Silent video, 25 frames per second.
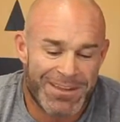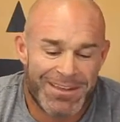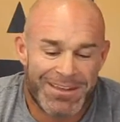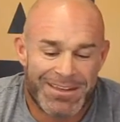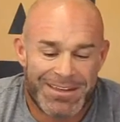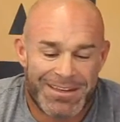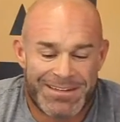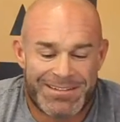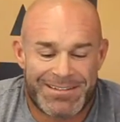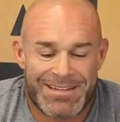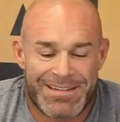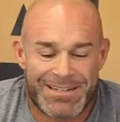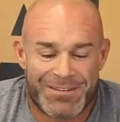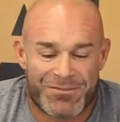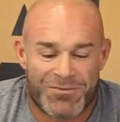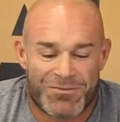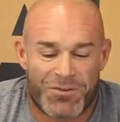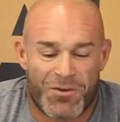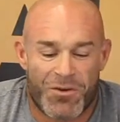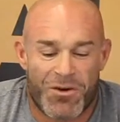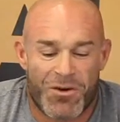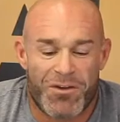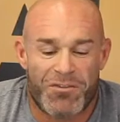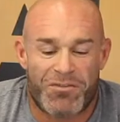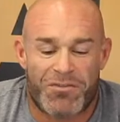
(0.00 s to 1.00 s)
He says
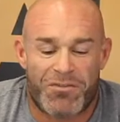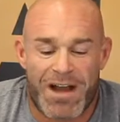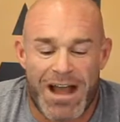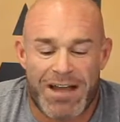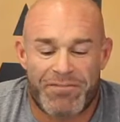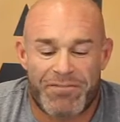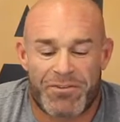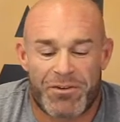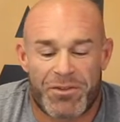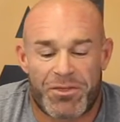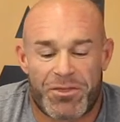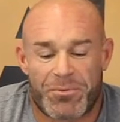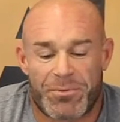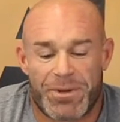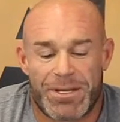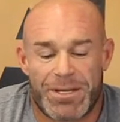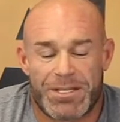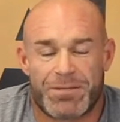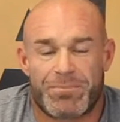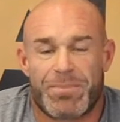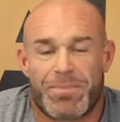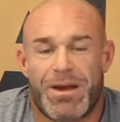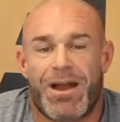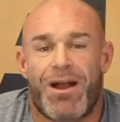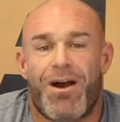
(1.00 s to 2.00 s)
405 for 3
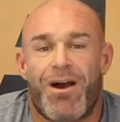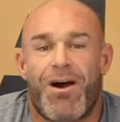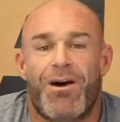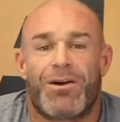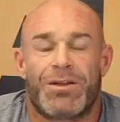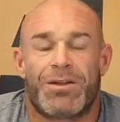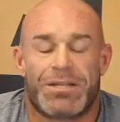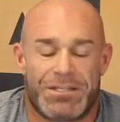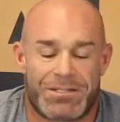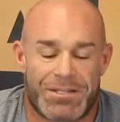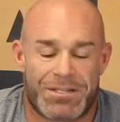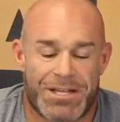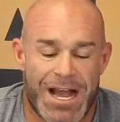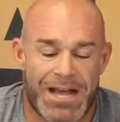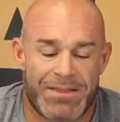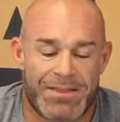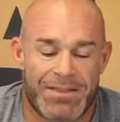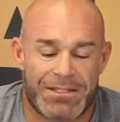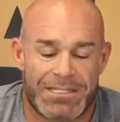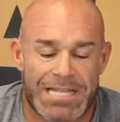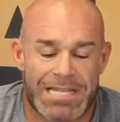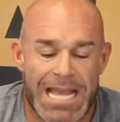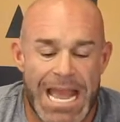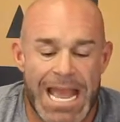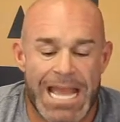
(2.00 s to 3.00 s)
is about all he's got
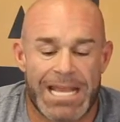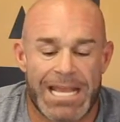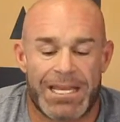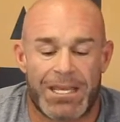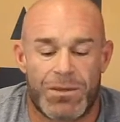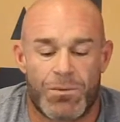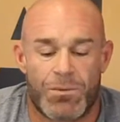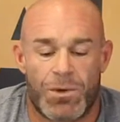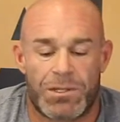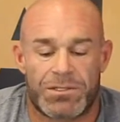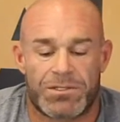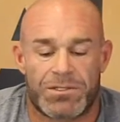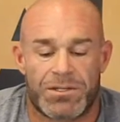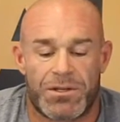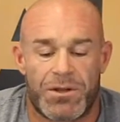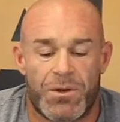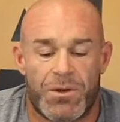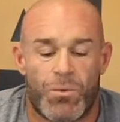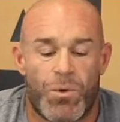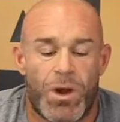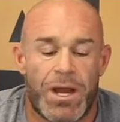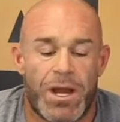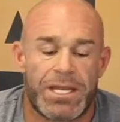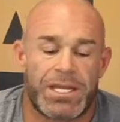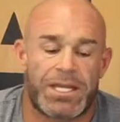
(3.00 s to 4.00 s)
in the tank. He wants to know
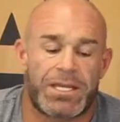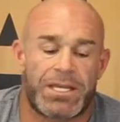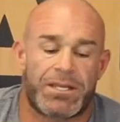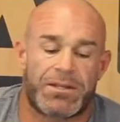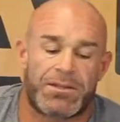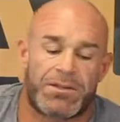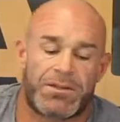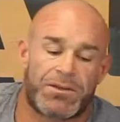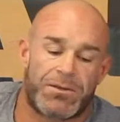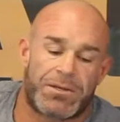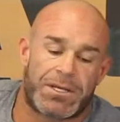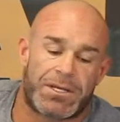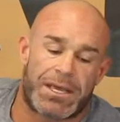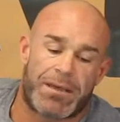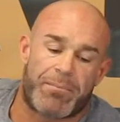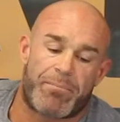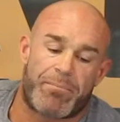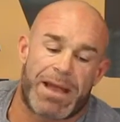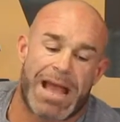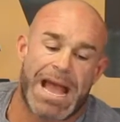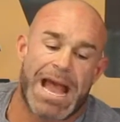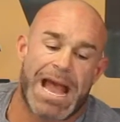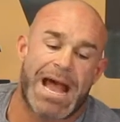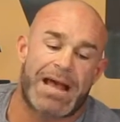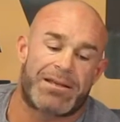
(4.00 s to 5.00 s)
what he can do to get
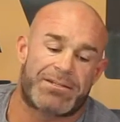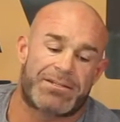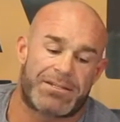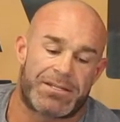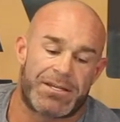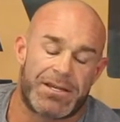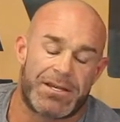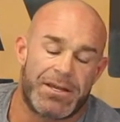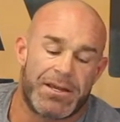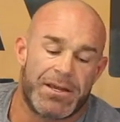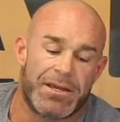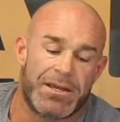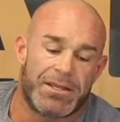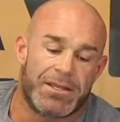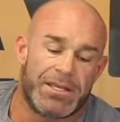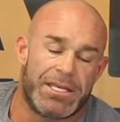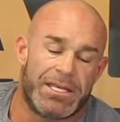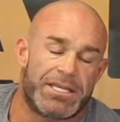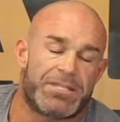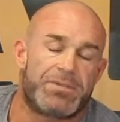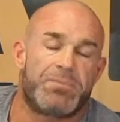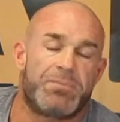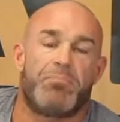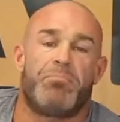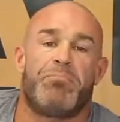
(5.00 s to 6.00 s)
past
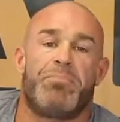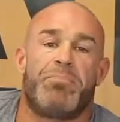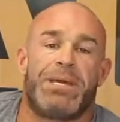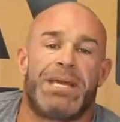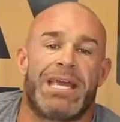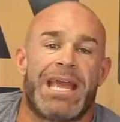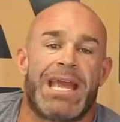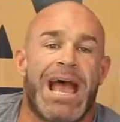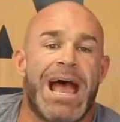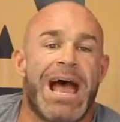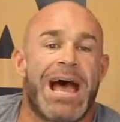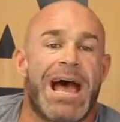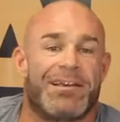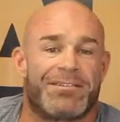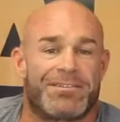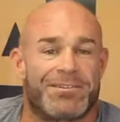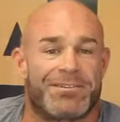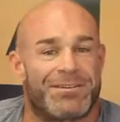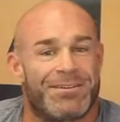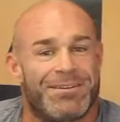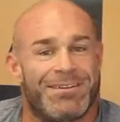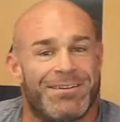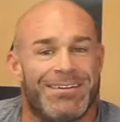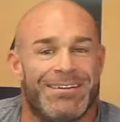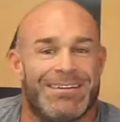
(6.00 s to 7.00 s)
this
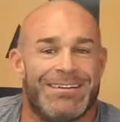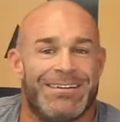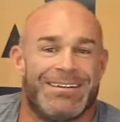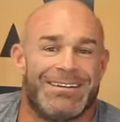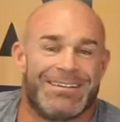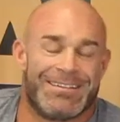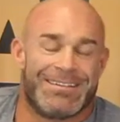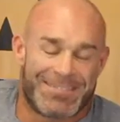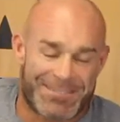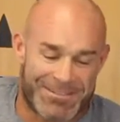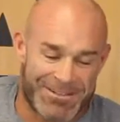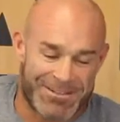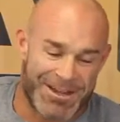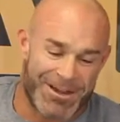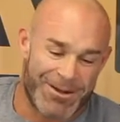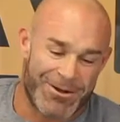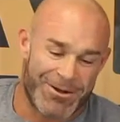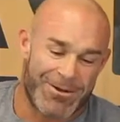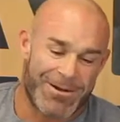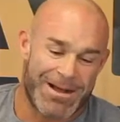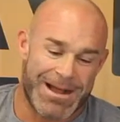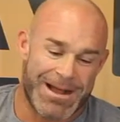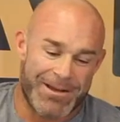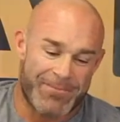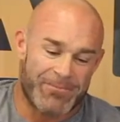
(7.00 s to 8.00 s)
BS.
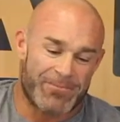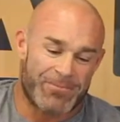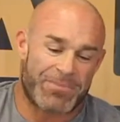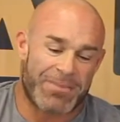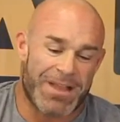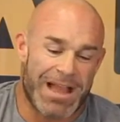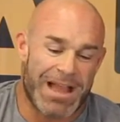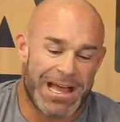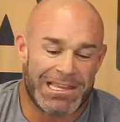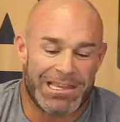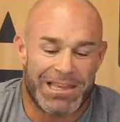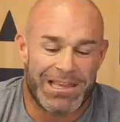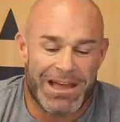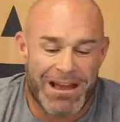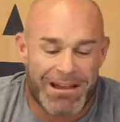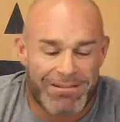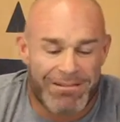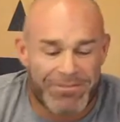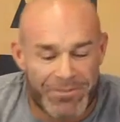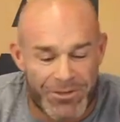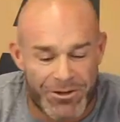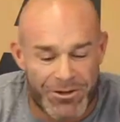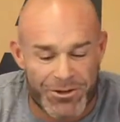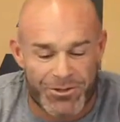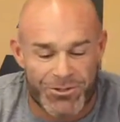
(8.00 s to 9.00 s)
So I
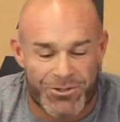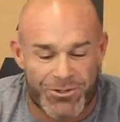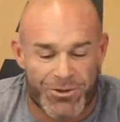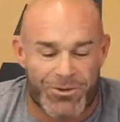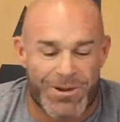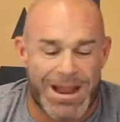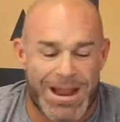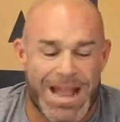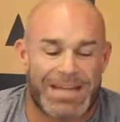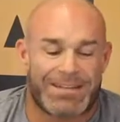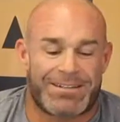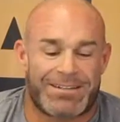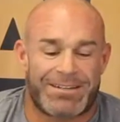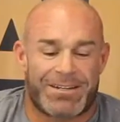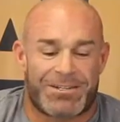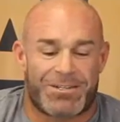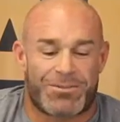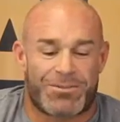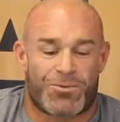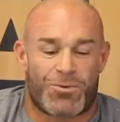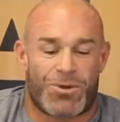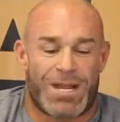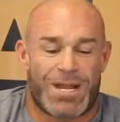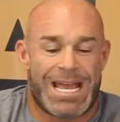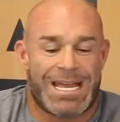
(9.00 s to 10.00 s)
love your
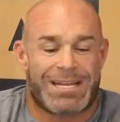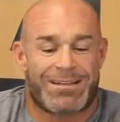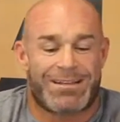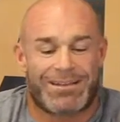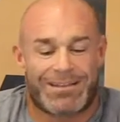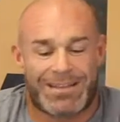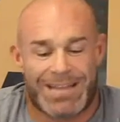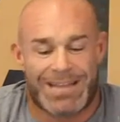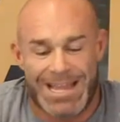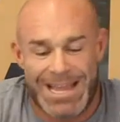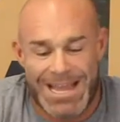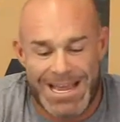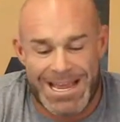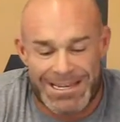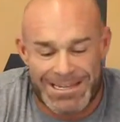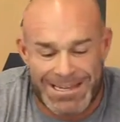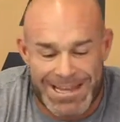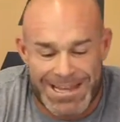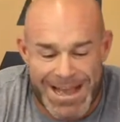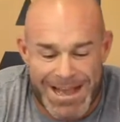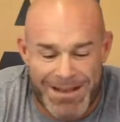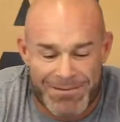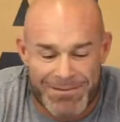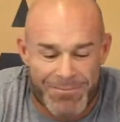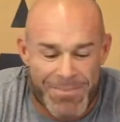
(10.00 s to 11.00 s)
directness, Whit, and
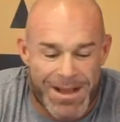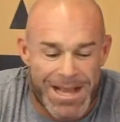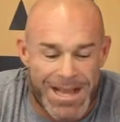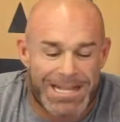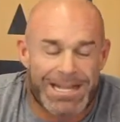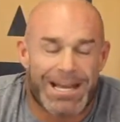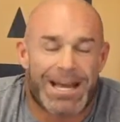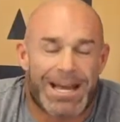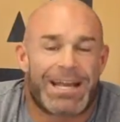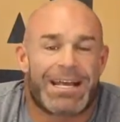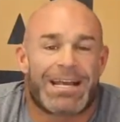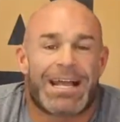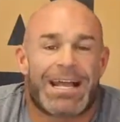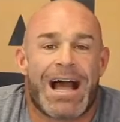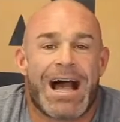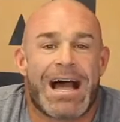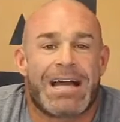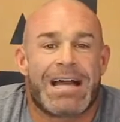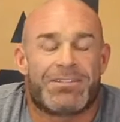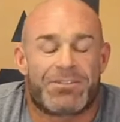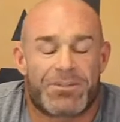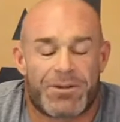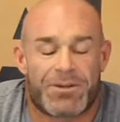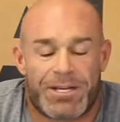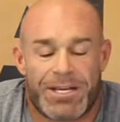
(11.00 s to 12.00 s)
my kind of guy.
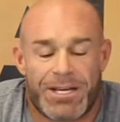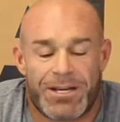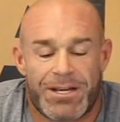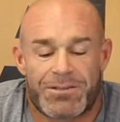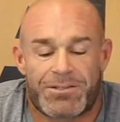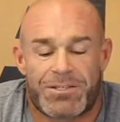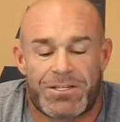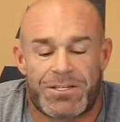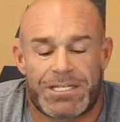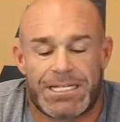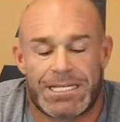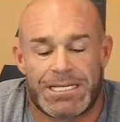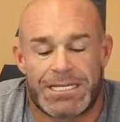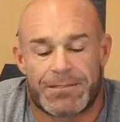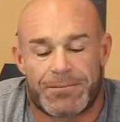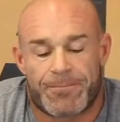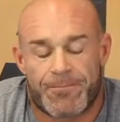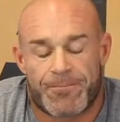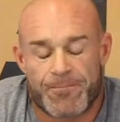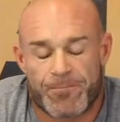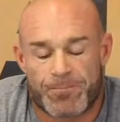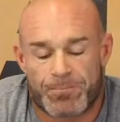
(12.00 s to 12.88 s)
So here's the deal.